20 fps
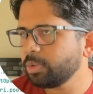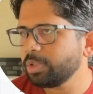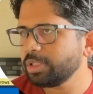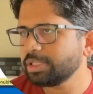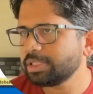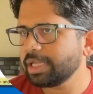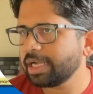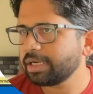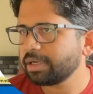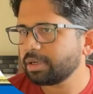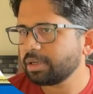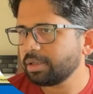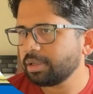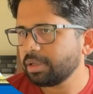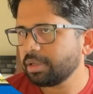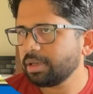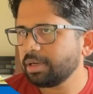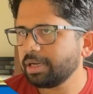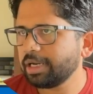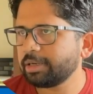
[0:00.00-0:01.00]
is that
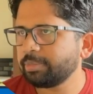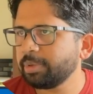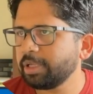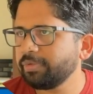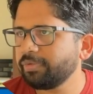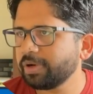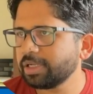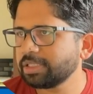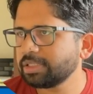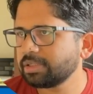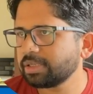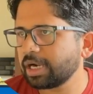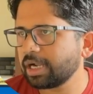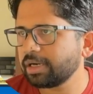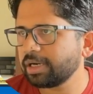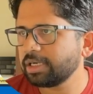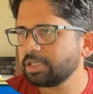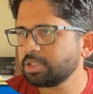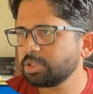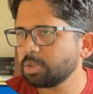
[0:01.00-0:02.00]
let me first run
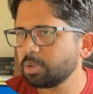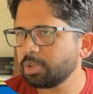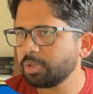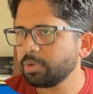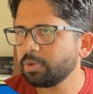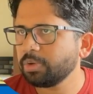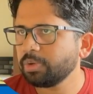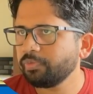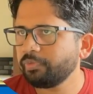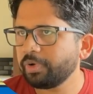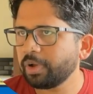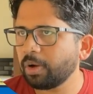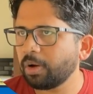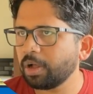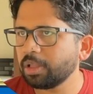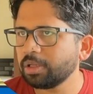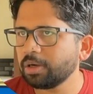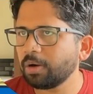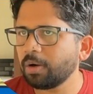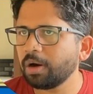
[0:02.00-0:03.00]
and show you
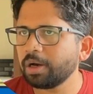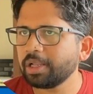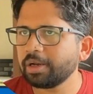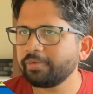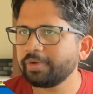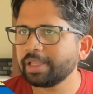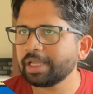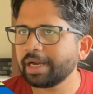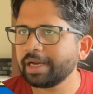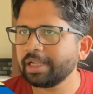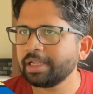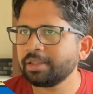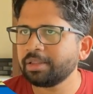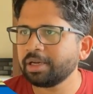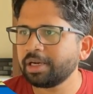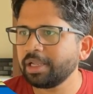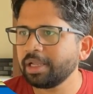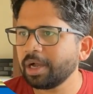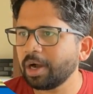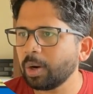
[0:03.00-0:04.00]
the order with
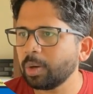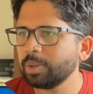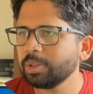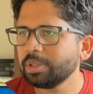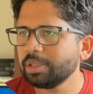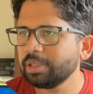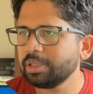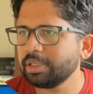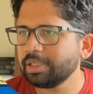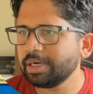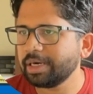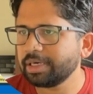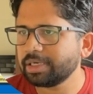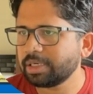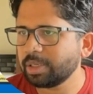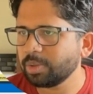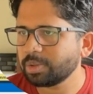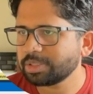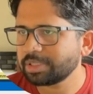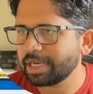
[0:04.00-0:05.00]
ID3 how it
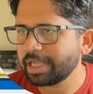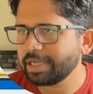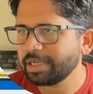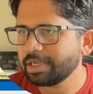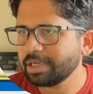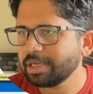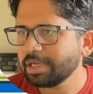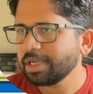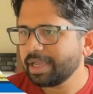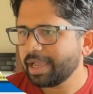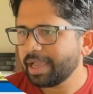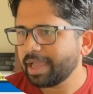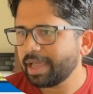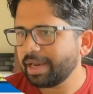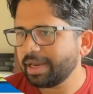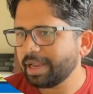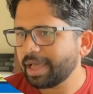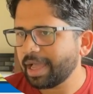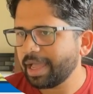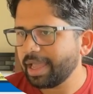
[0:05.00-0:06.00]
looks like.
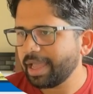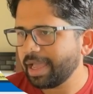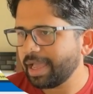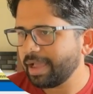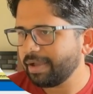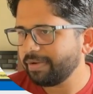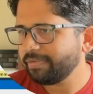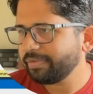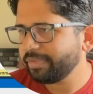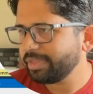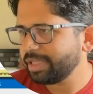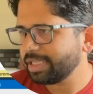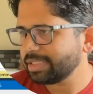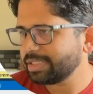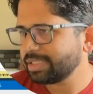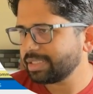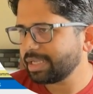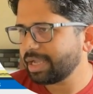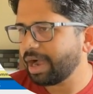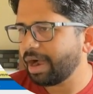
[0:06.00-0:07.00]
And I have
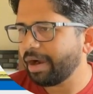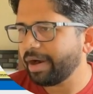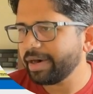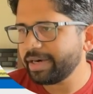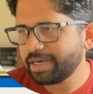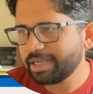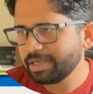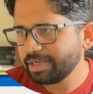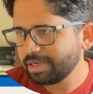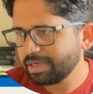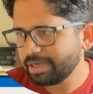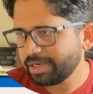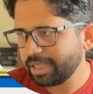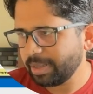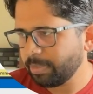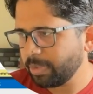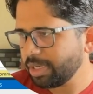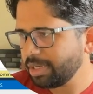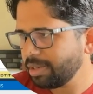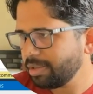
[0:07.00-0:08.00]
this cart
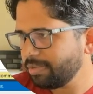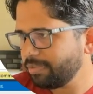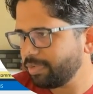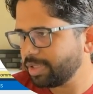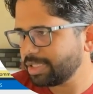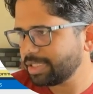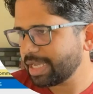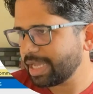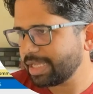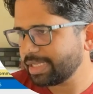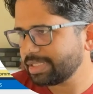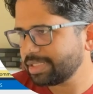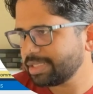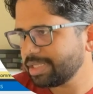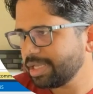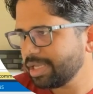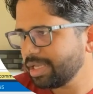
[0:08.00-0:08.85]
table which has